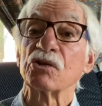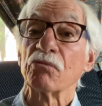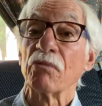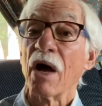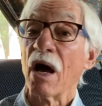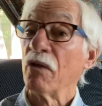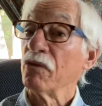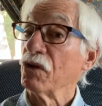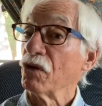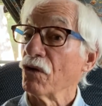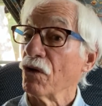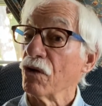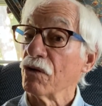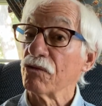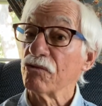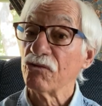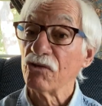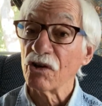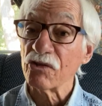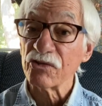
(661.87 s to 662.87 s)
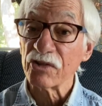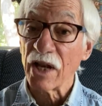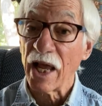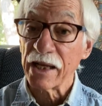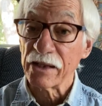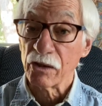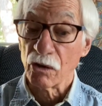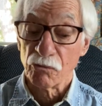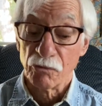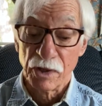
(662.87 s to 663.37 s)
around the Earth, just
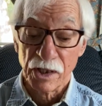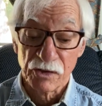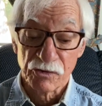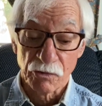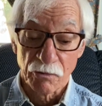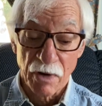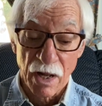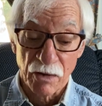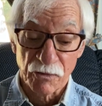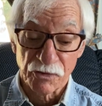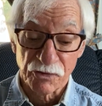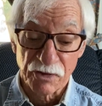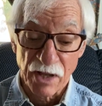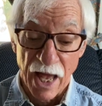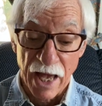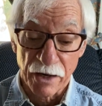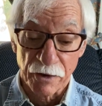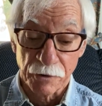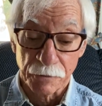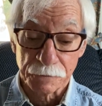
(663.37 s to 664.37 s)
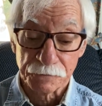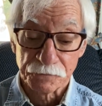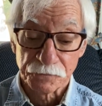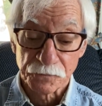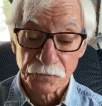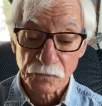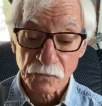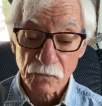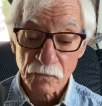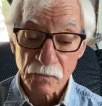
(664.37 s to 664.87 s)
like the rings around Saturn.
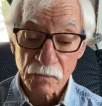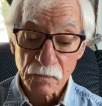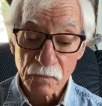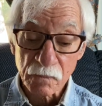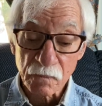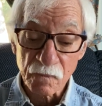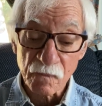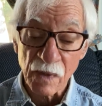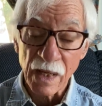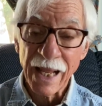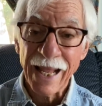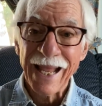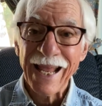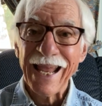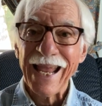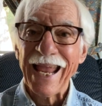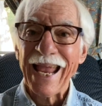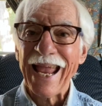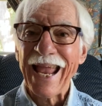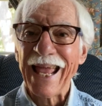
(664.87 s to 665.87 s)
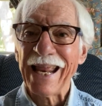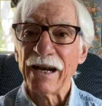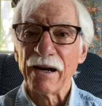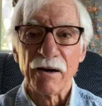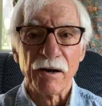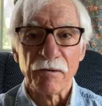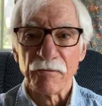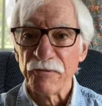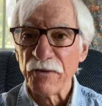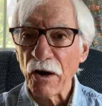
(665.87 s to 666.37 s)
And
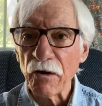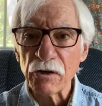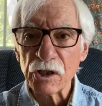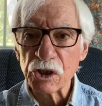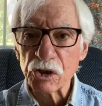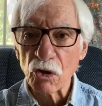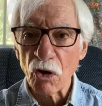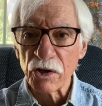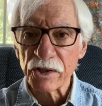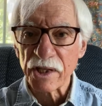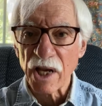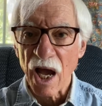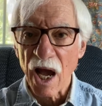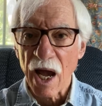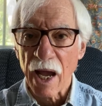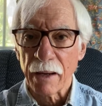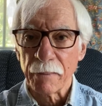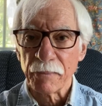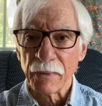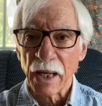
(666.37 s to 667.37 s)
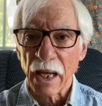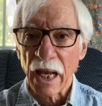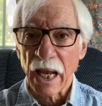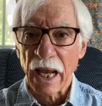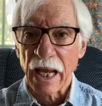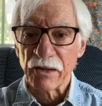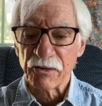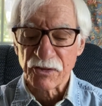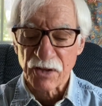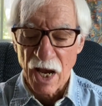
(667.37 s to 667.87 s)
in a very short time,
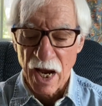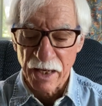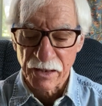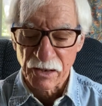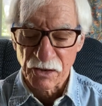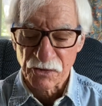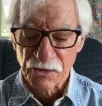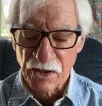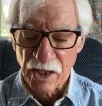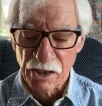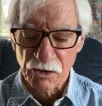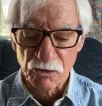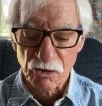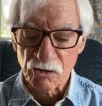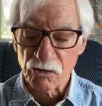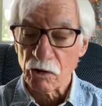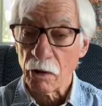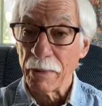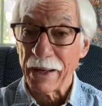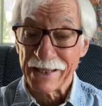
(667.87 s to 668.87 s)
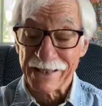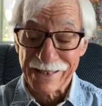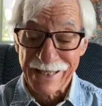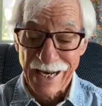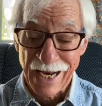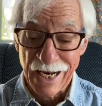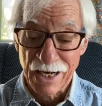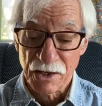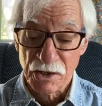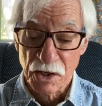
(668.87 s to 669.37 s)
and scientists think just about
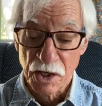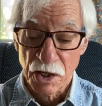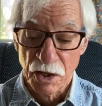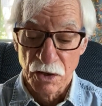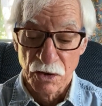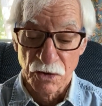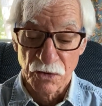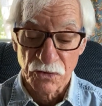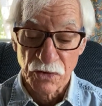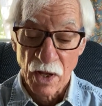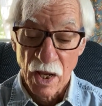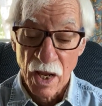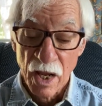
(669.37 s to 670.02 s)
10 years,